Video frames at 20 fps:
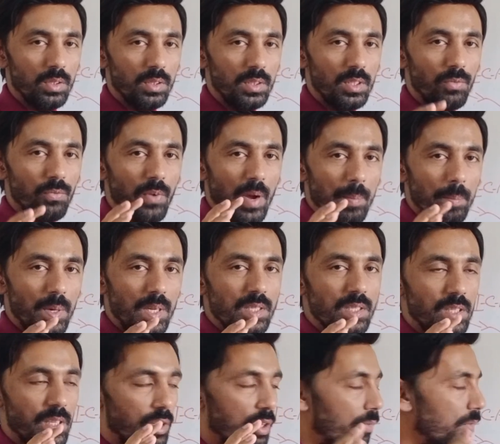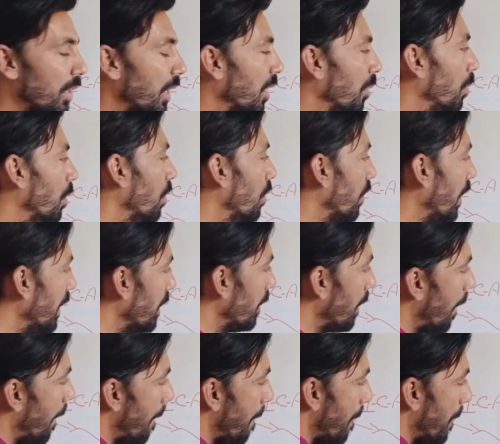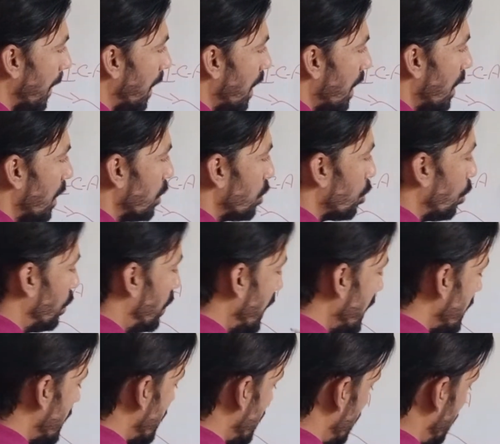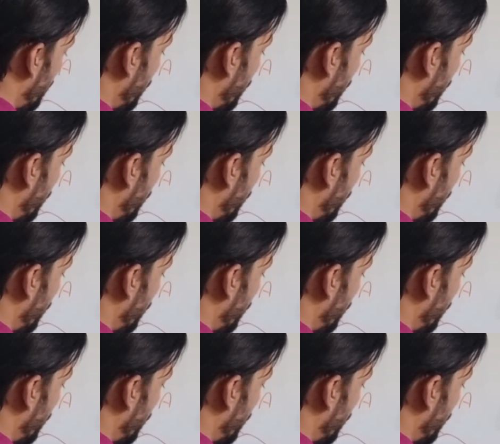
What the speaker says: the fibrous layer of the eyeball, right? So this